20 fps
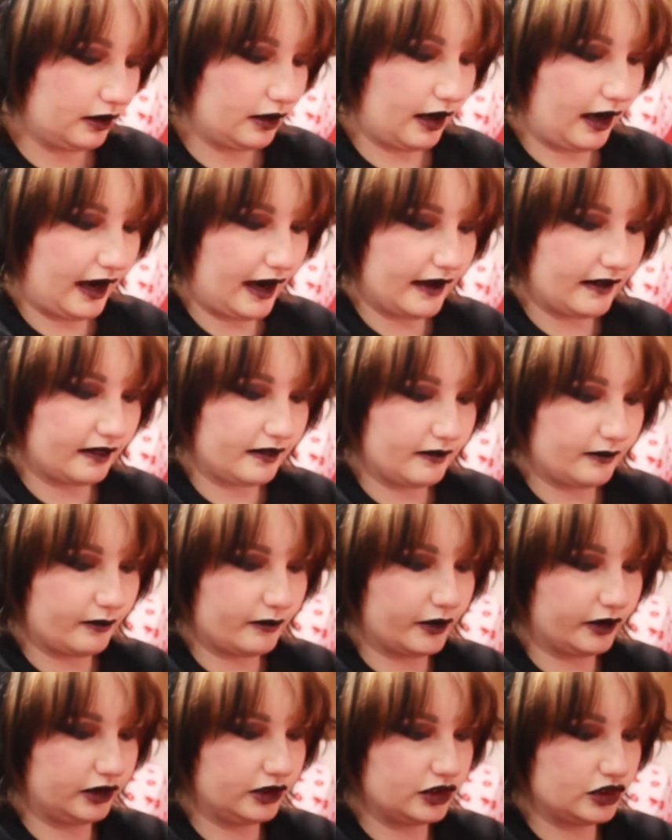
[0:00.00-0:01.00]
I
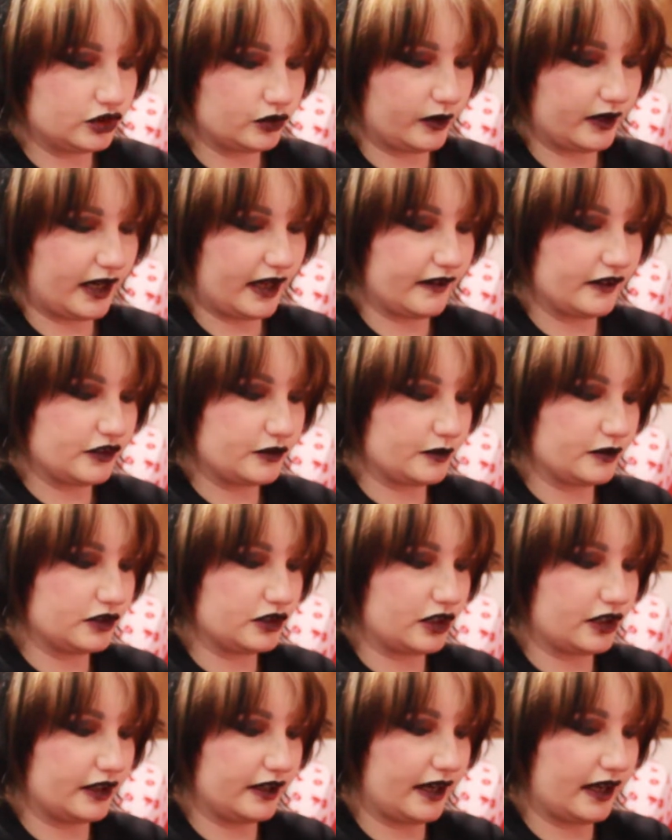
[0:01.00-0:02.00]
really enjoyed how this one
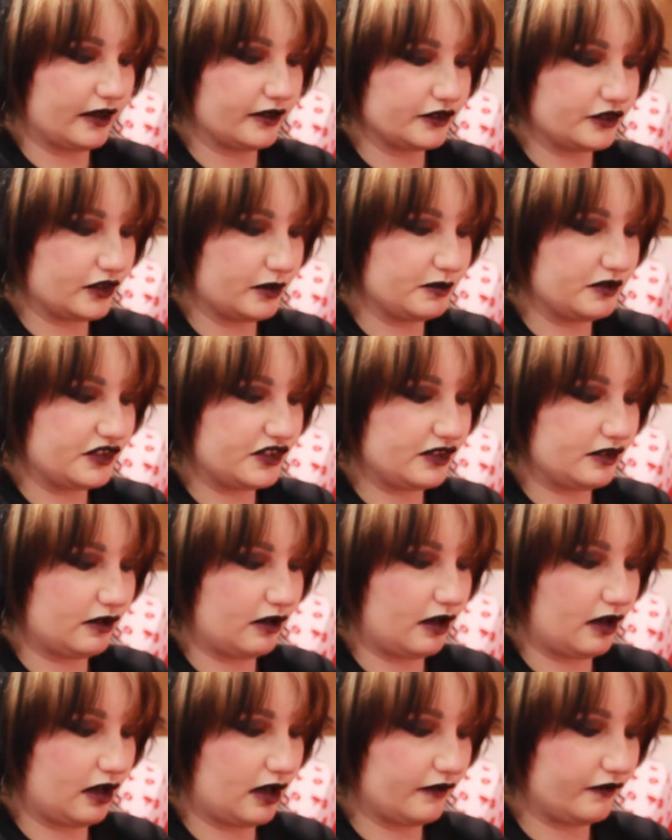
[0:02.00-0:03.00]
turned out, so I'm still
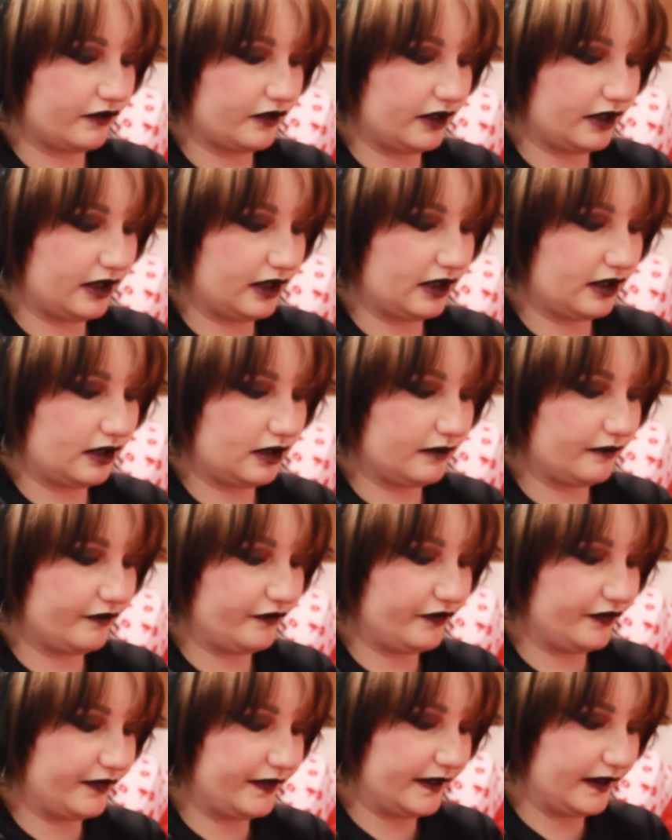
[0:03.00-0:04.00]
offering it
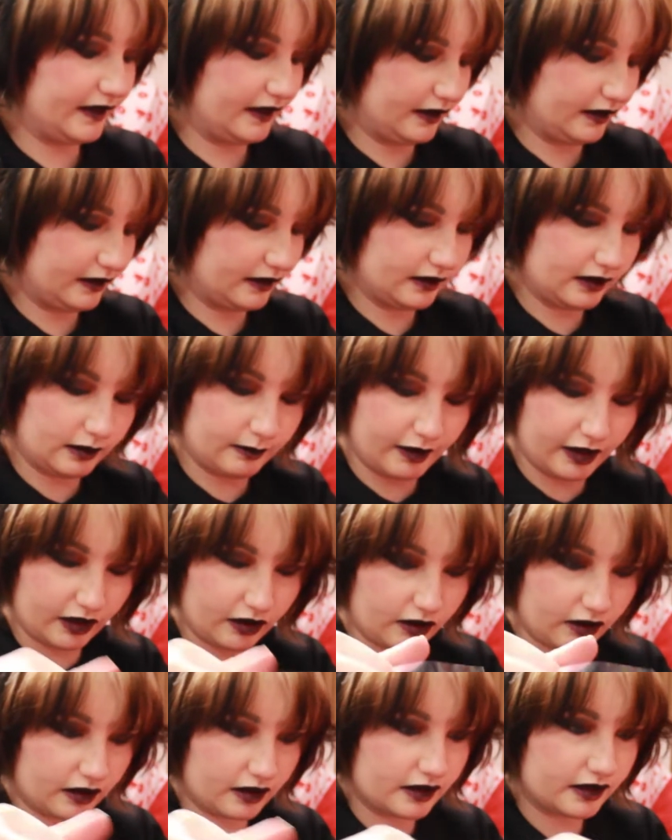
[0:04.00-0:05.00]
in my
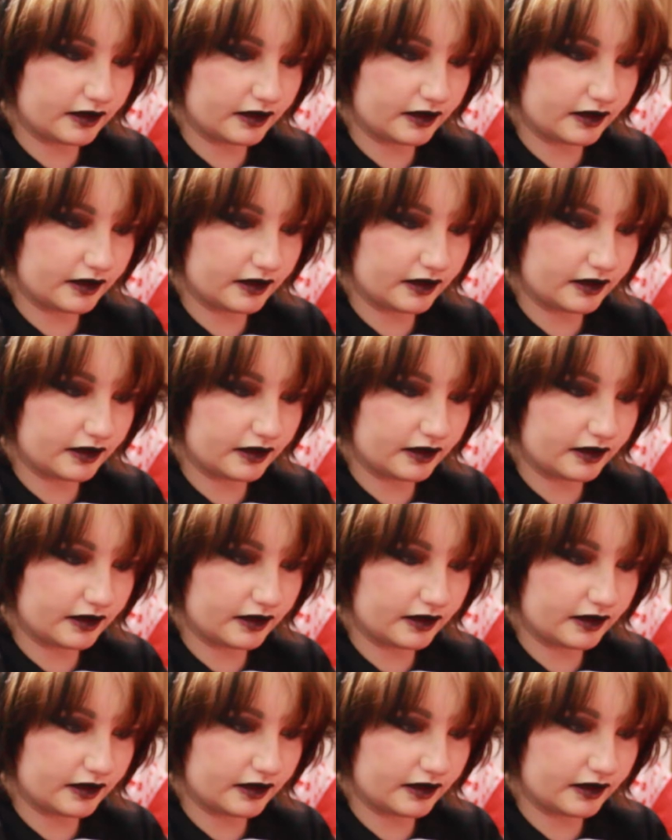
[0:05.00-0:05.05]
current